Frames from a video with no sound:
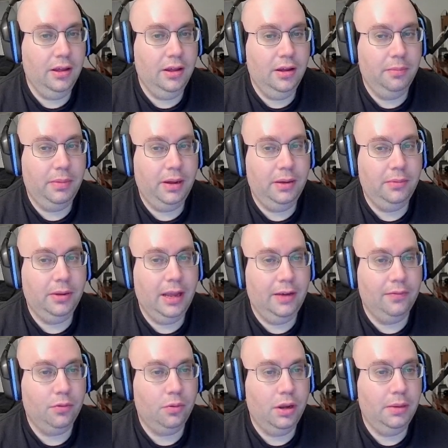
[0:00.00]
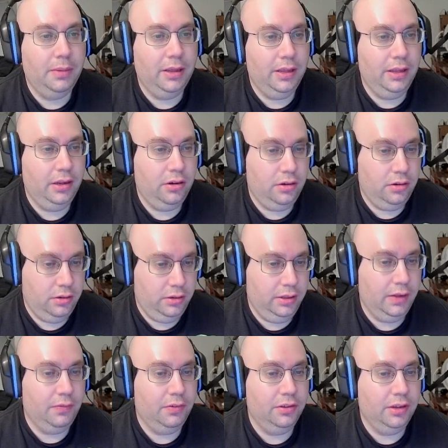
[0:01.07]
But we have quite a bit here.
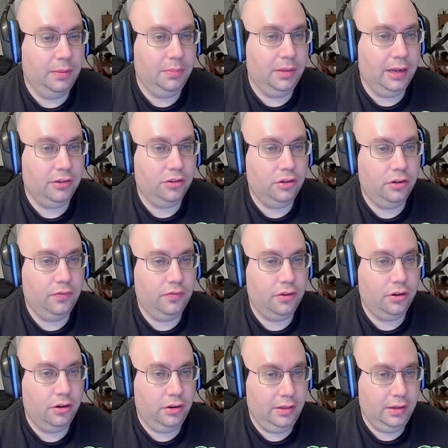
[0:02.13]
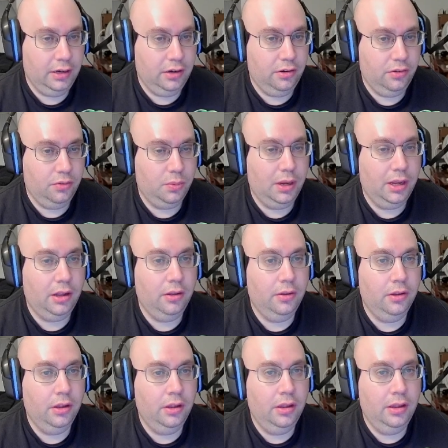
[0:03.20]
Leveled up lectern for there as well.
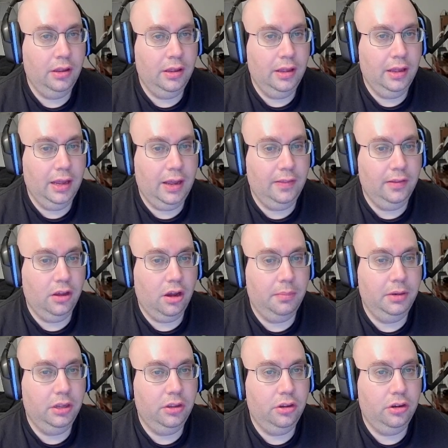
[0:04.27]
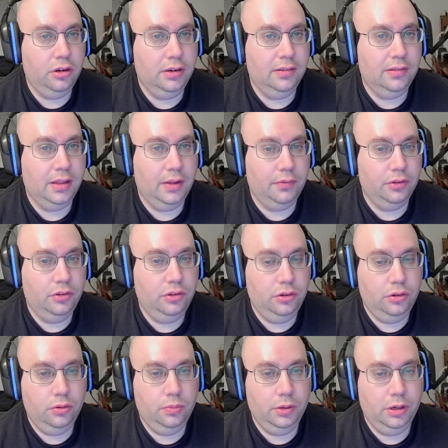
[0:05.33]
And the Omni Cure is level
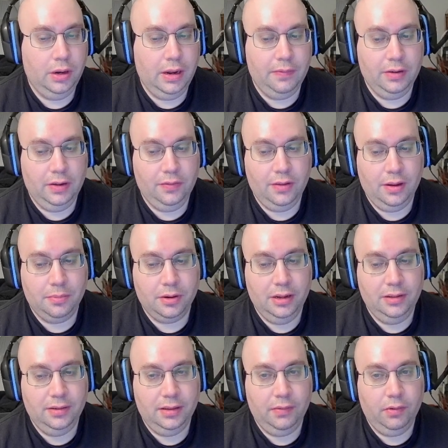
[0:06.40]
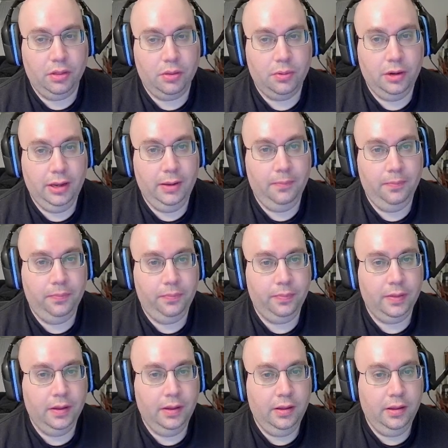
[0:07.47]
2. We don't have enough to upgrade to level 3.
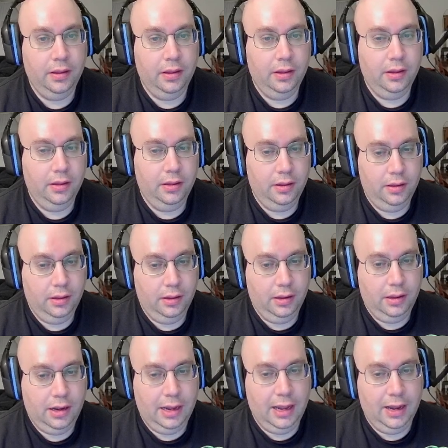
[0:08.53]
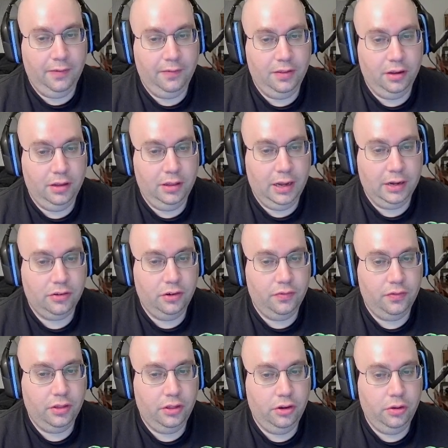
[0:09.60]
I have the lectern
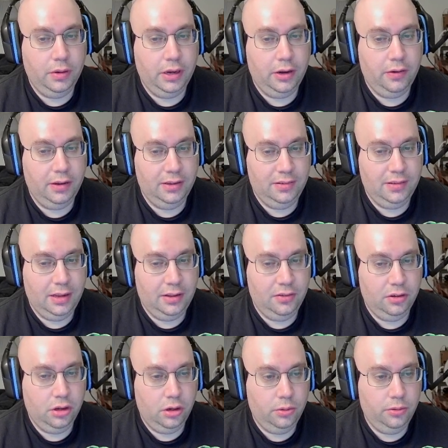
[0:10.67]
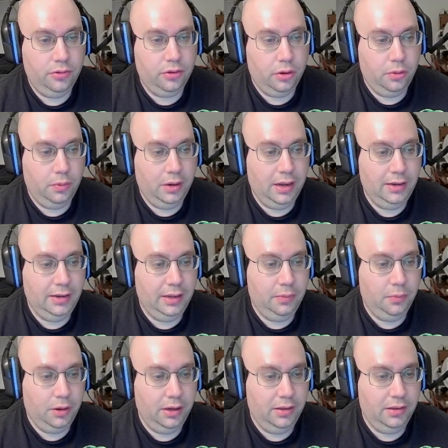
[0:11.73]
for the new area set to go. So what I did
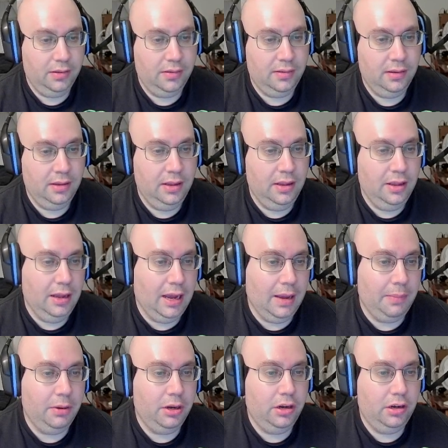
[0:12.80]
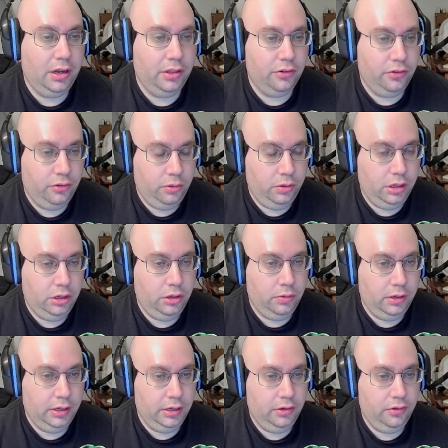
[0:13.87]
was I put in another student
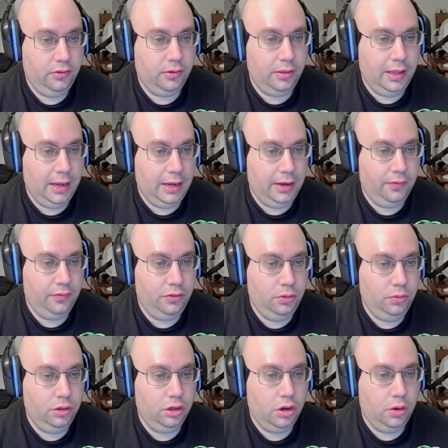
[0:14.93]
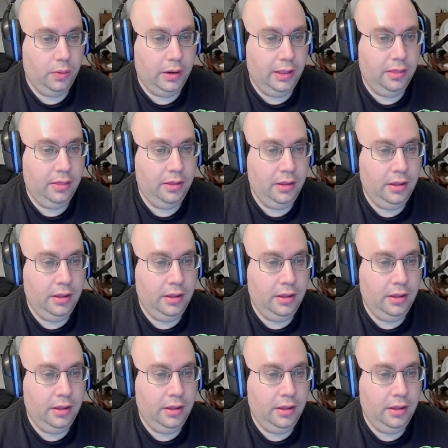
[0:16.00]
union. So they have 2 to go with.